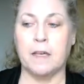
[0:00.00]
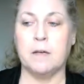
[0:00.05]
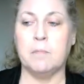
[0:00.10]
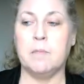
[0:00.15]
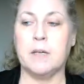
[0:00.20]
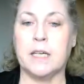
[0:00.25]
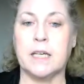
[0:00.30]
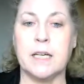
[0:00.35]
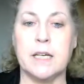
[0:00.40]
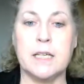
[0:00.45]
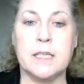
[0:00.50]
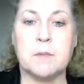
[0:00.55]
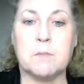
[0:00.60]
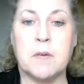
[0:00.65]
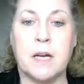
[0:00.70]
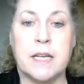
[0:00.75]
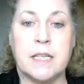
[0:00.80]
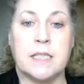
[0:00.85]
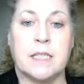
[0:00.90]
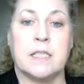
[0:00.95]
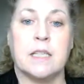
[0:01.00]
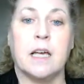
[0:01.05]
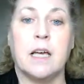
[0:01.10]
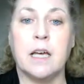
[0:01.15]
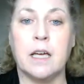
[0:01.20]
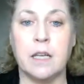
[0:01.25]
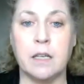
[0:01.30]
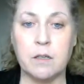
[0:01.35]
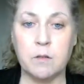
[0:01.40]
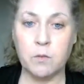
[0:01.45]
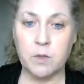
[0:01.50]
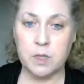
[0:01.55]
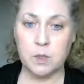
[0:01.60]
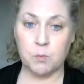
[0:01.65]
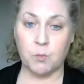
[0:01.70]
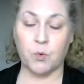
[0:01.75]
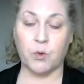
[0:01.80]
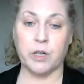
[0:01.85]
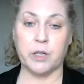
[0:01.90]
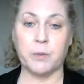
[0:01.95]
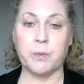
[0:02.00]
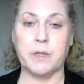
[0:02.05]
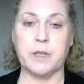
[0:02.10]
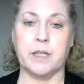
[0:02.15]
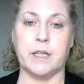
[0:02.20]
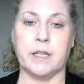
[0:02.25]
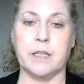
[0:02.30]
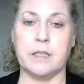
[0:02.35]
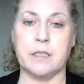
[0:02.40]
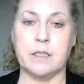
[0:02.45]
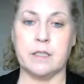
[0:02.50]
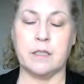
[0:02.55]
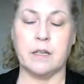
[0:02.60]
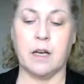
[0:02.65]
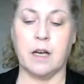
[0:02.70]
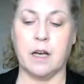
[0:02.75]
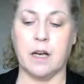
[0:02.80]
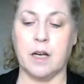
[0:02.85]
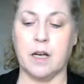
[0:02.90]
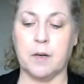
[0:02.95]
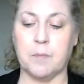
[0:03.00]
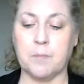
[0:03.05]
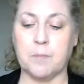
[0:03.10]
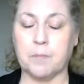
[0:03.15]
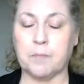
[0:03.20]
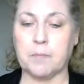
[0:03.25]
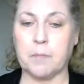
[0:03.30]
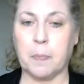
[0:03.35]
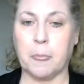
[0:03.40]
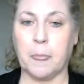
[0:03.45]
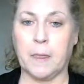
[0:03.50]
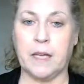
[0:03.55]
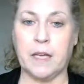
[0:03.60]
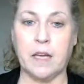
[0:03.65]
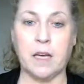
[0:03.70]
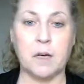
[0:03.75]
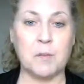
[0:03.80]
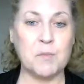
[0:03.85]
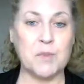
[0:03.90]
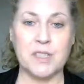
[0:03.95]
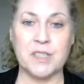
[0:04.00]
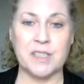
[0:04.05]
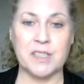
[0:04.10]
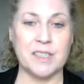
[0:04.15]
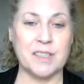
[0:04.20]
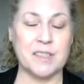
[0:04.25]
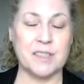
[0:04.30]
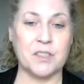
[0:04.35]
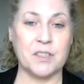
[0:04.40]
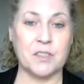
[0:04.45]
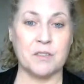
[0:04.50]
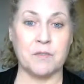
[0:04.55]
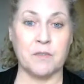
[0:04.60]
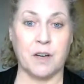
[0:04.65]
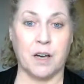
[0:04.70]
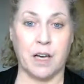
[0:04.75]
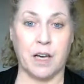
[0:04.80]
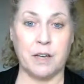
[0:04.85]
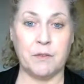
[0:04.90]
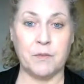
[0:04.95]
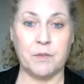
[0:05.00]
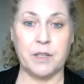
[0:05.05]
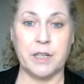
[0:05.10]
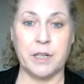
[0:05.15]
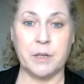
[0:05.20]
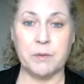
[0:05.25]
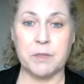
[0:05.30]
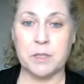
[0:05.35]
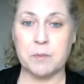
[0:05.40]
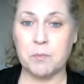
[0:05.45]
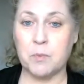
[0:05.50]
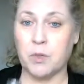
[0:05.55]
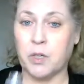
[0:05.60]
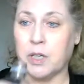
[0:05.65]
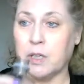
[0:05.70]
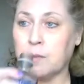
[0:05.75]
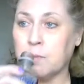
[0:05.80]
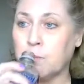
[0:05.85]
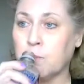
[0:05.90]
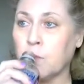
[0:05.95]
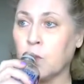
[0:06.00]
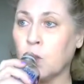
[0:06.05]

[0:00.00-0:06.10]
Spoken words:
because my son was born with it. He almost didn't survive when he was born.